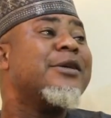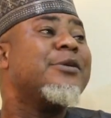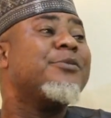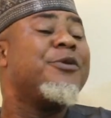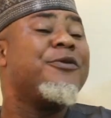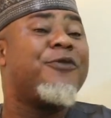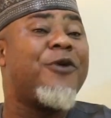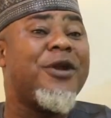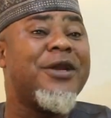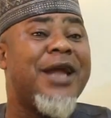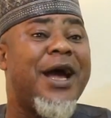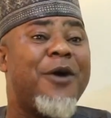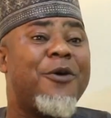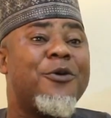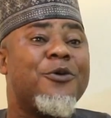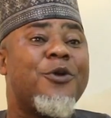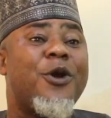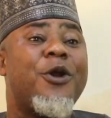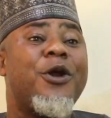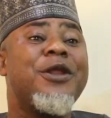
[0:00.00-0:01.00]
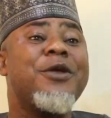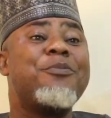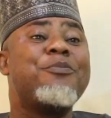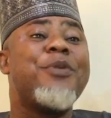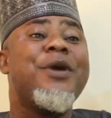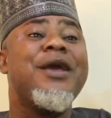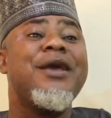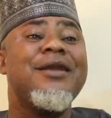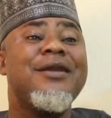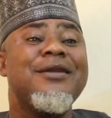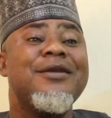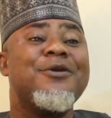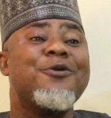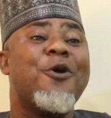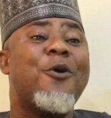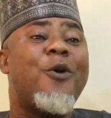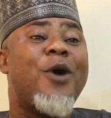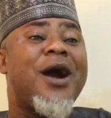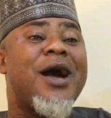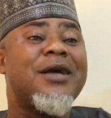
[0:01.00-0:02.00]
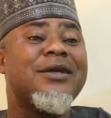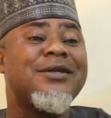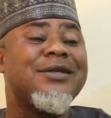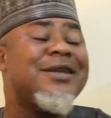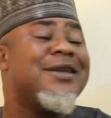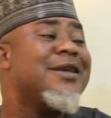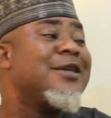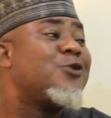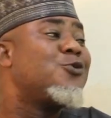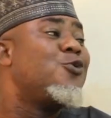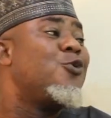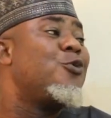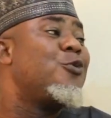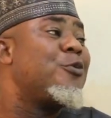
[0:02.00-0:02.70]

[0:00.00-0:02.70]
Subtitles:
before now you're already paying your workers, the least